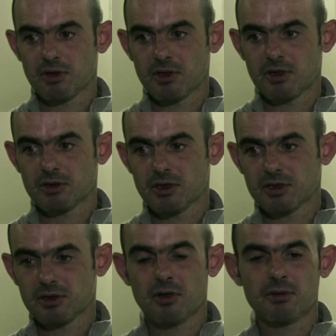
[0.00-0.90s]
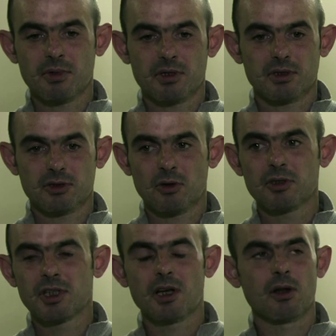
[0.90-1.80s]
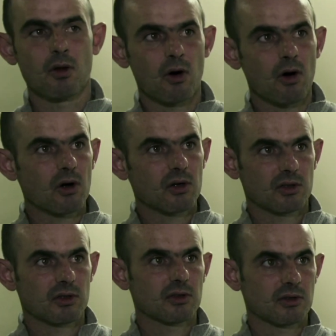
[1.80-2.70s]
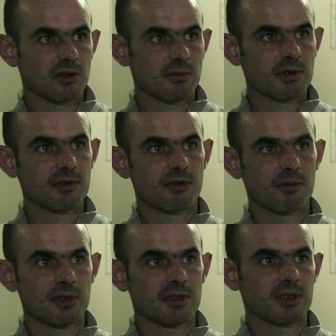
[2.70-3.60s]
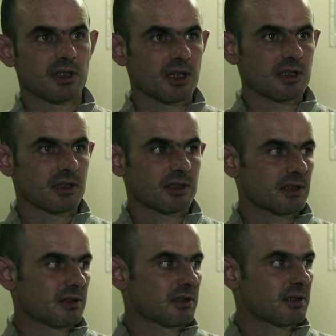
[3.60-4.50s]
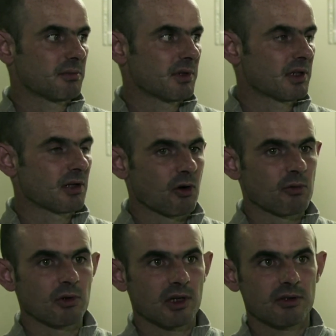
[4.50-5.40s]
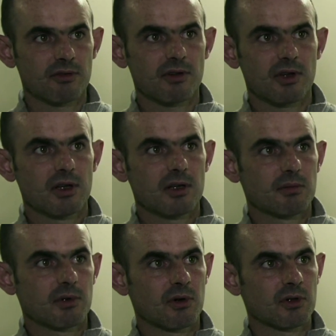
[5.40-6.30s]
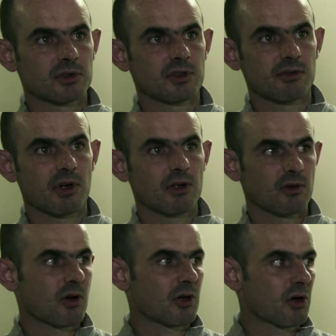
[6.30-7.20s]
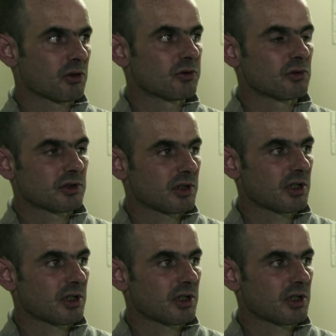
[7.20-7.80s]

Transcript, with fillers: It's going to take a lot, you know what I mean, for me to get to be in a normal life, because I've got a lot of hurdles to